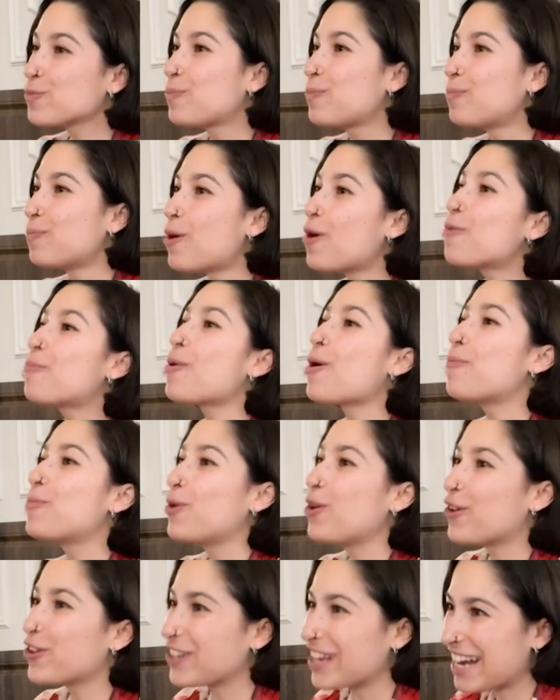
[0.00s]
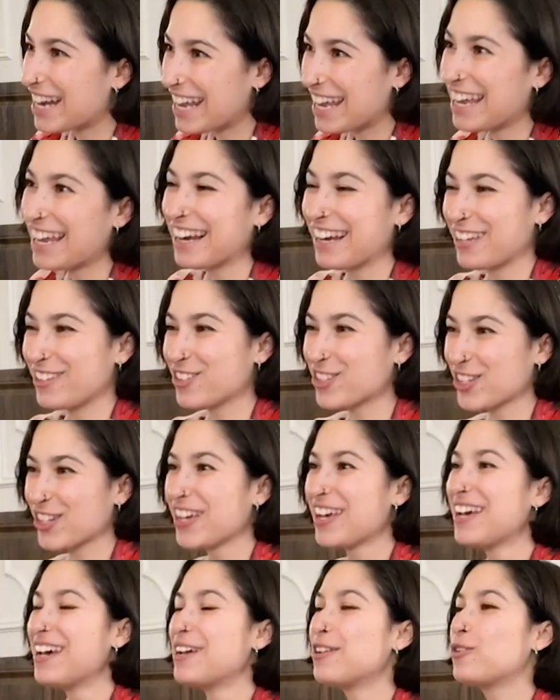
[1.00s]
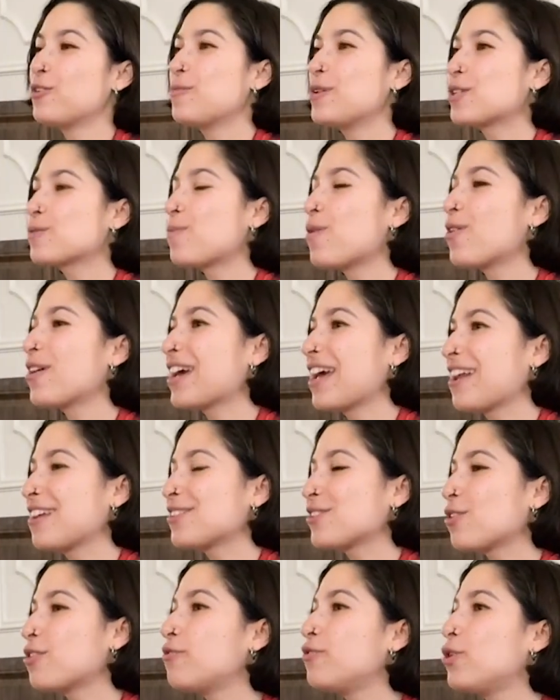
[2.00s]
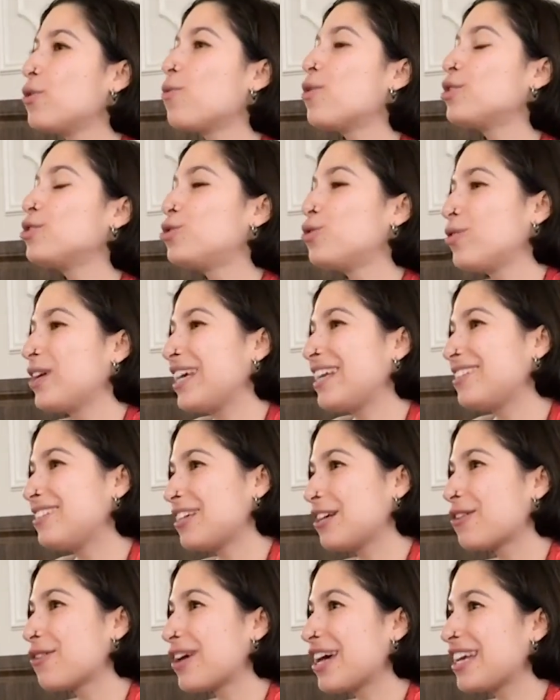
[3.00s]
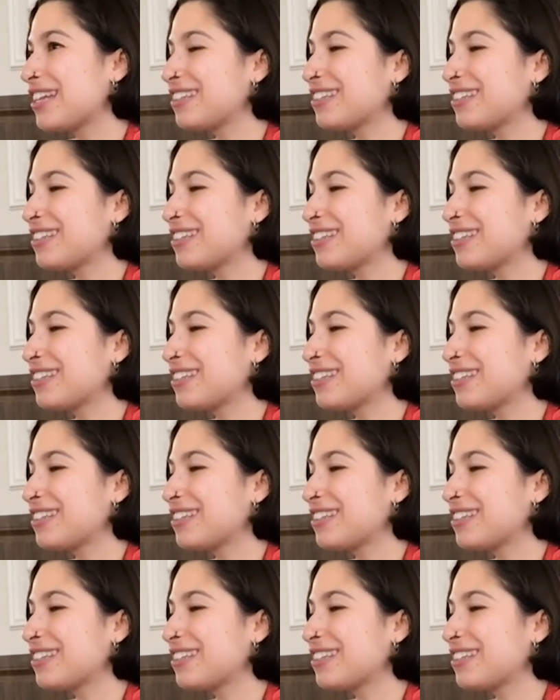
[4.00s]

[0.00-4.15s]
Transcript: more popular than English to be spoken. So if you want to integrate